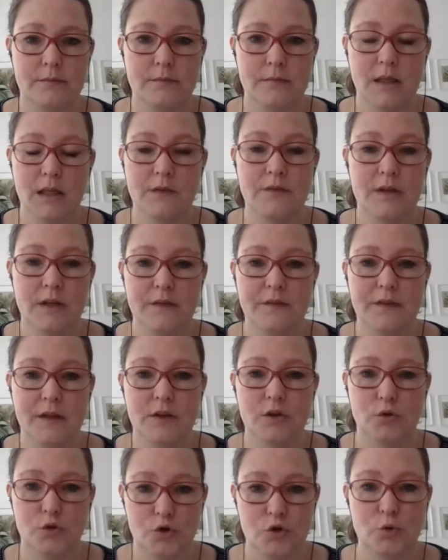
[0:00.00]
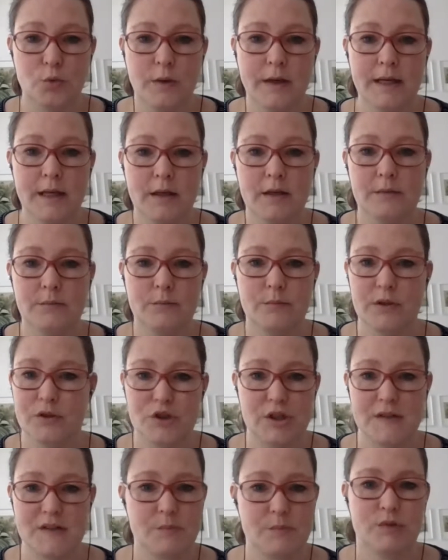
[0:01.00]
even if they don't do it, but
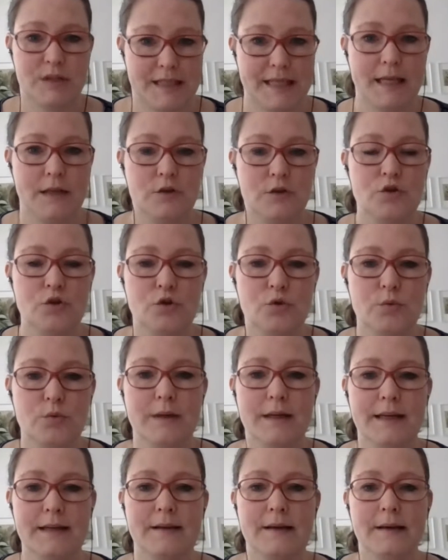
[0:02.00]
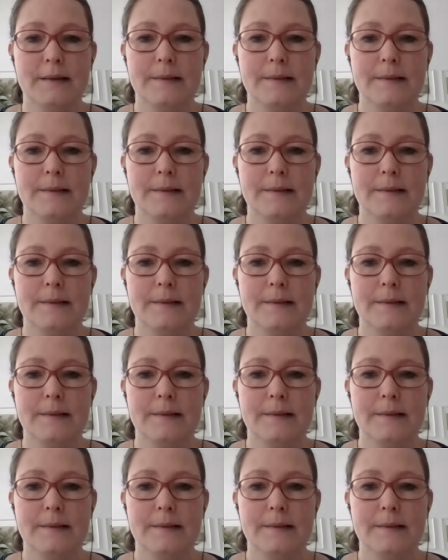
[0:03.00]
just pretend to do it,